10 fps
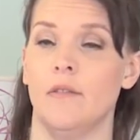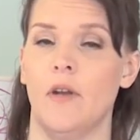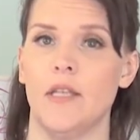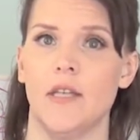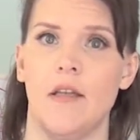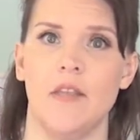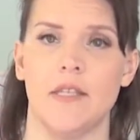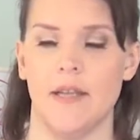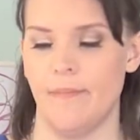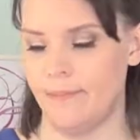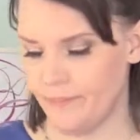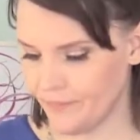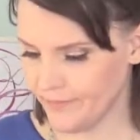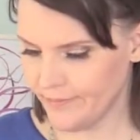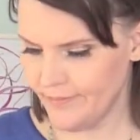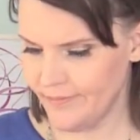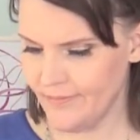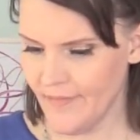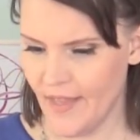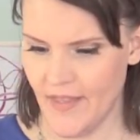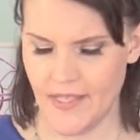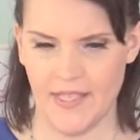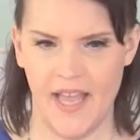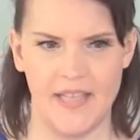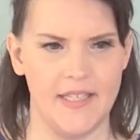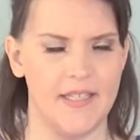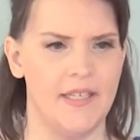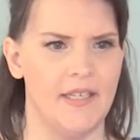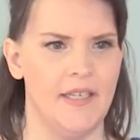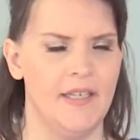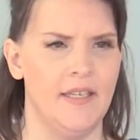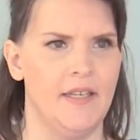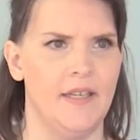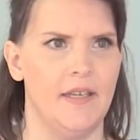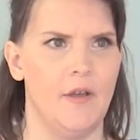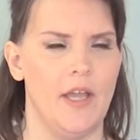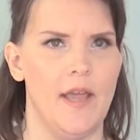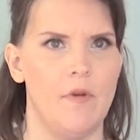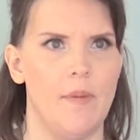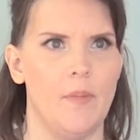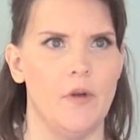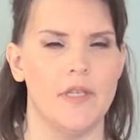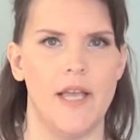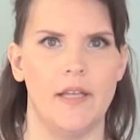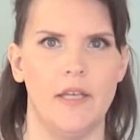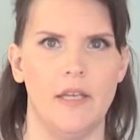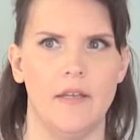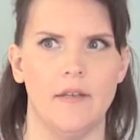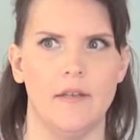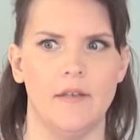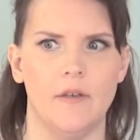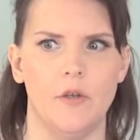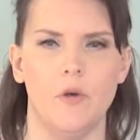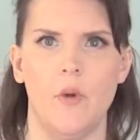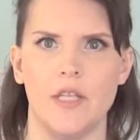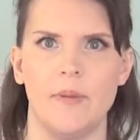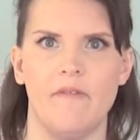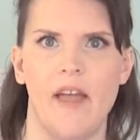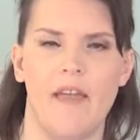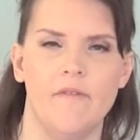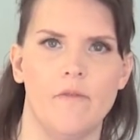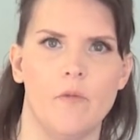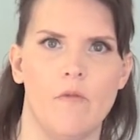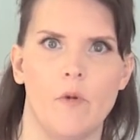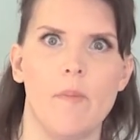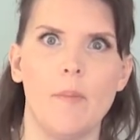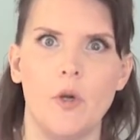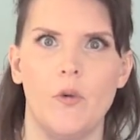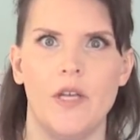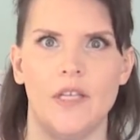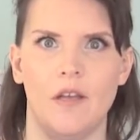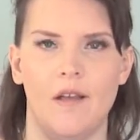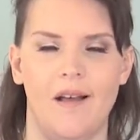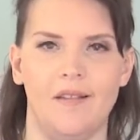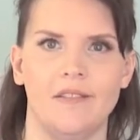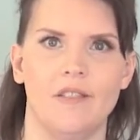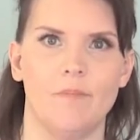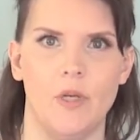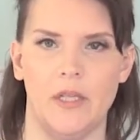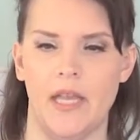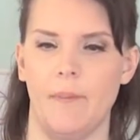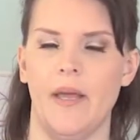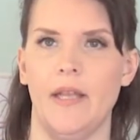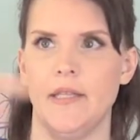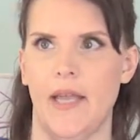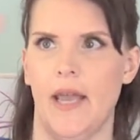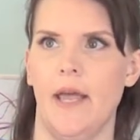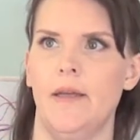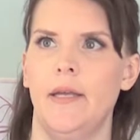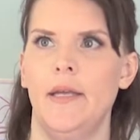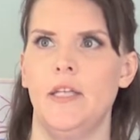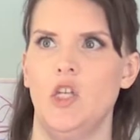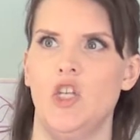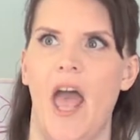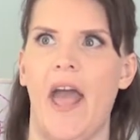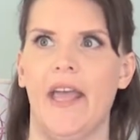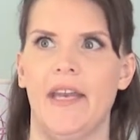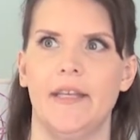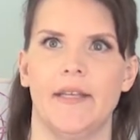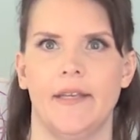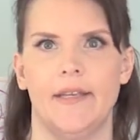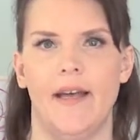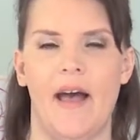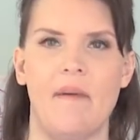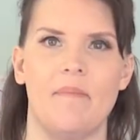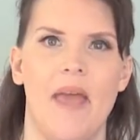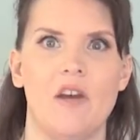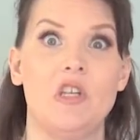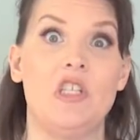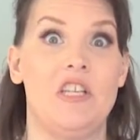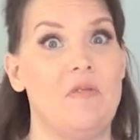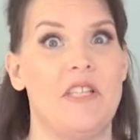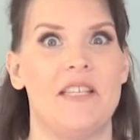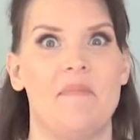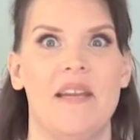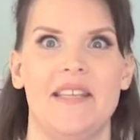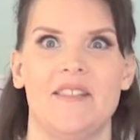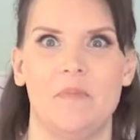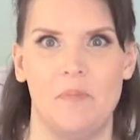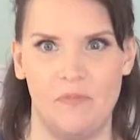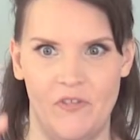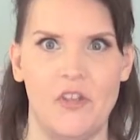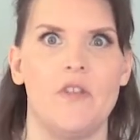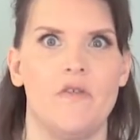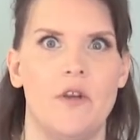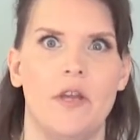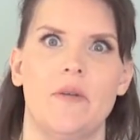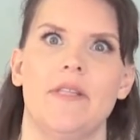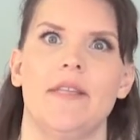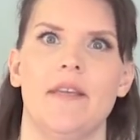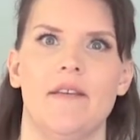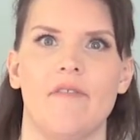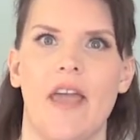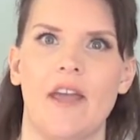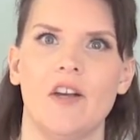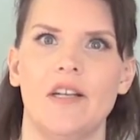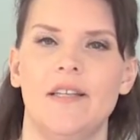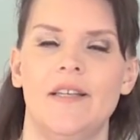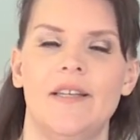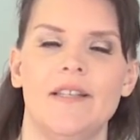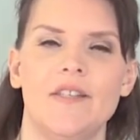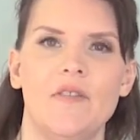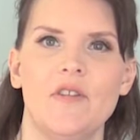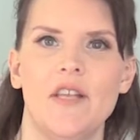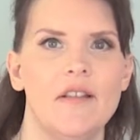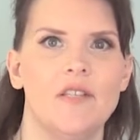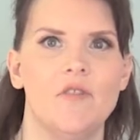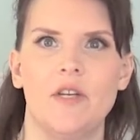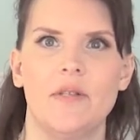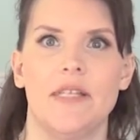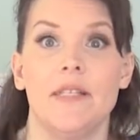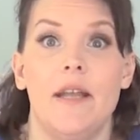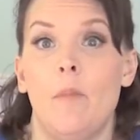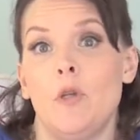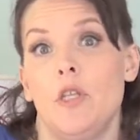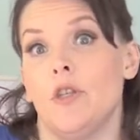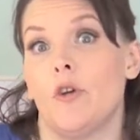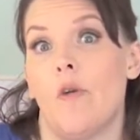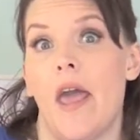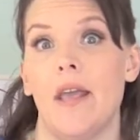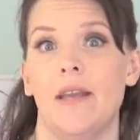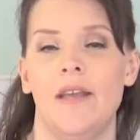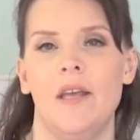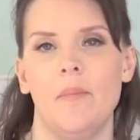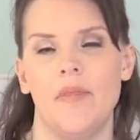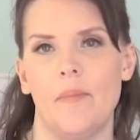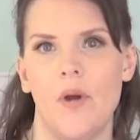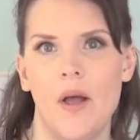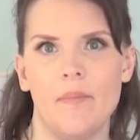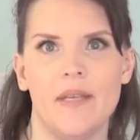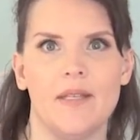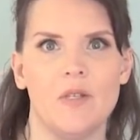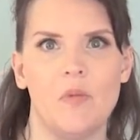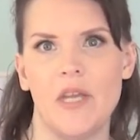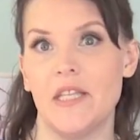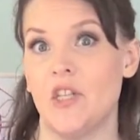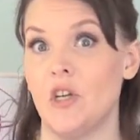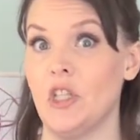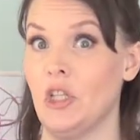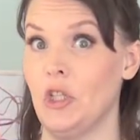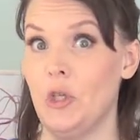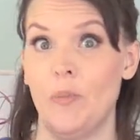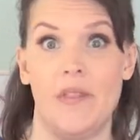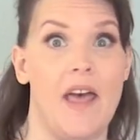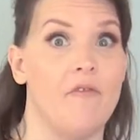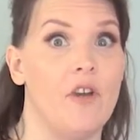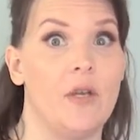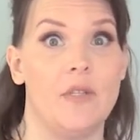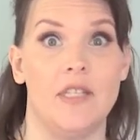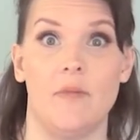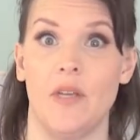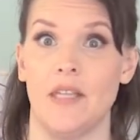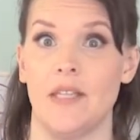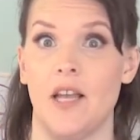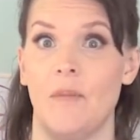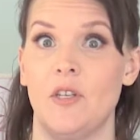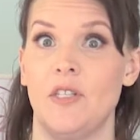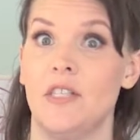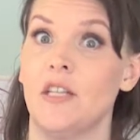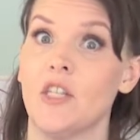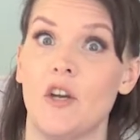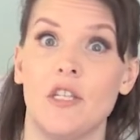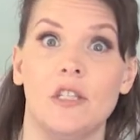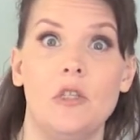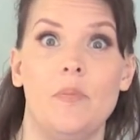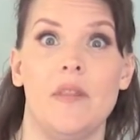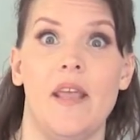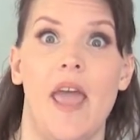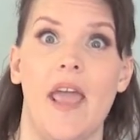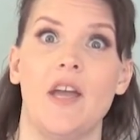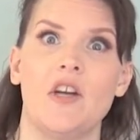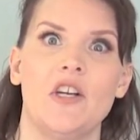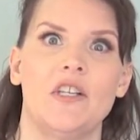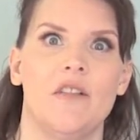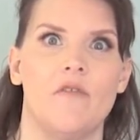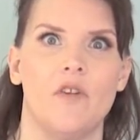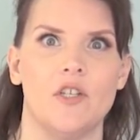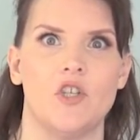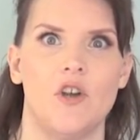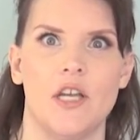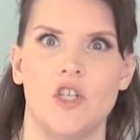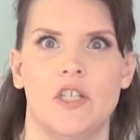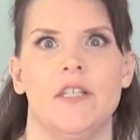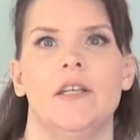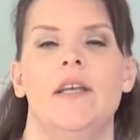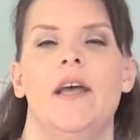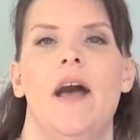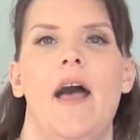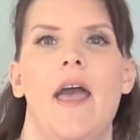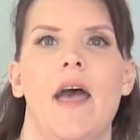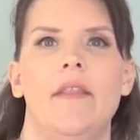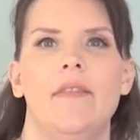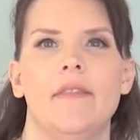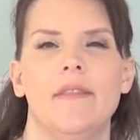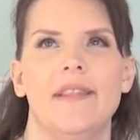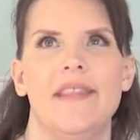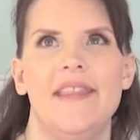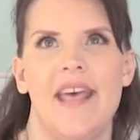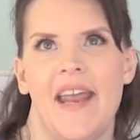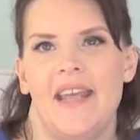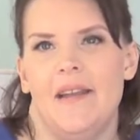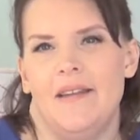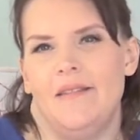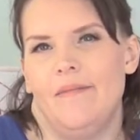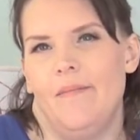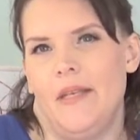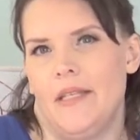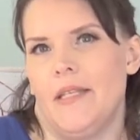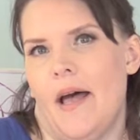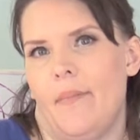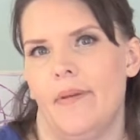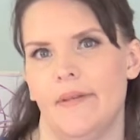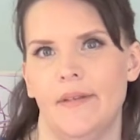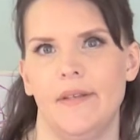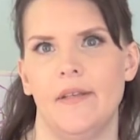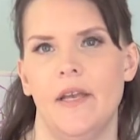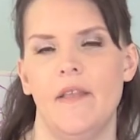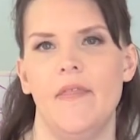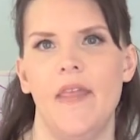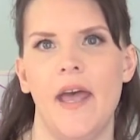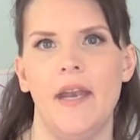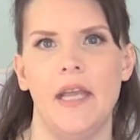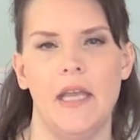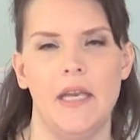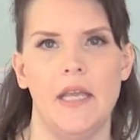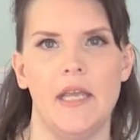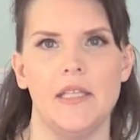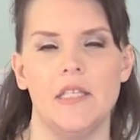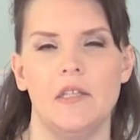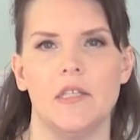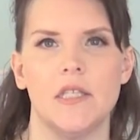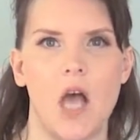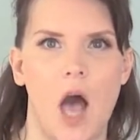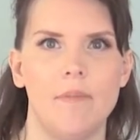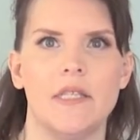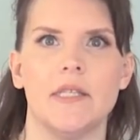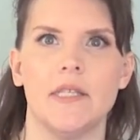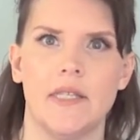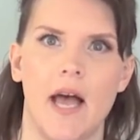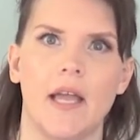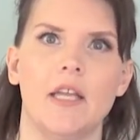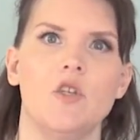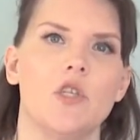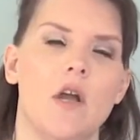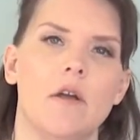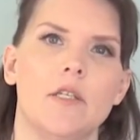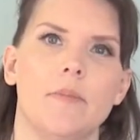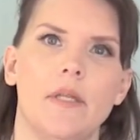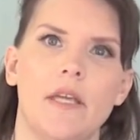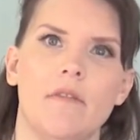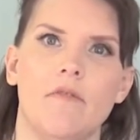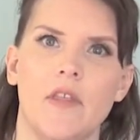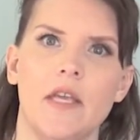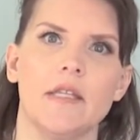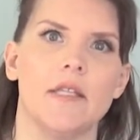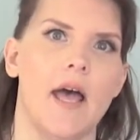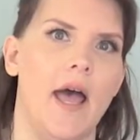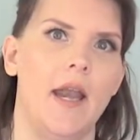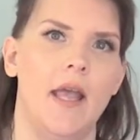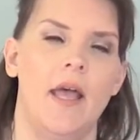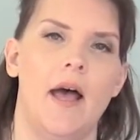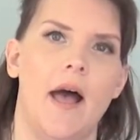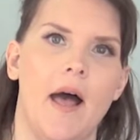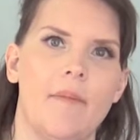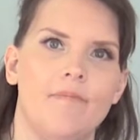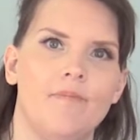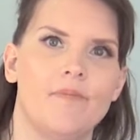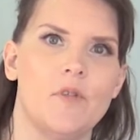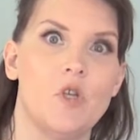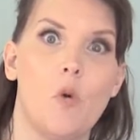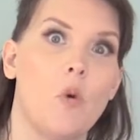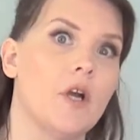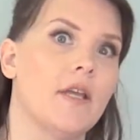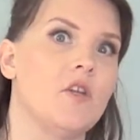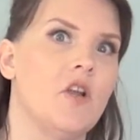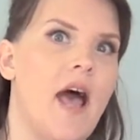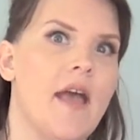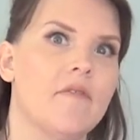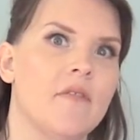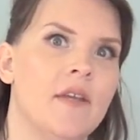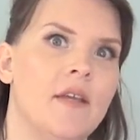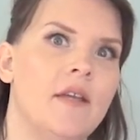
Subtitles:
When I saw this this test, I can't remember exactly who it was, but if I remember who it was, I'll put a link. But it's like a jagged energy when somebody's feeling the frequency of anger. So there's all these frequencies, and emotions are great. But the problem is we can start to loop in that frequency. We can start to loop in the anger, the frustration, and then it builds up. And then it can get stopped and stuck, and you start to believe things that don't work in your life.